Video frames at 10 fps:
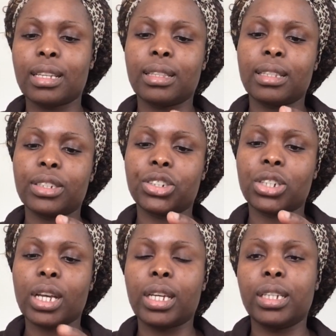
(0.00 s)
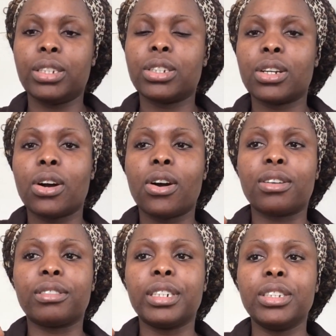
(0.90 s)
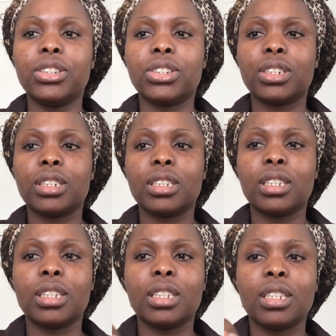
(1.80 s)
in the shade Orange.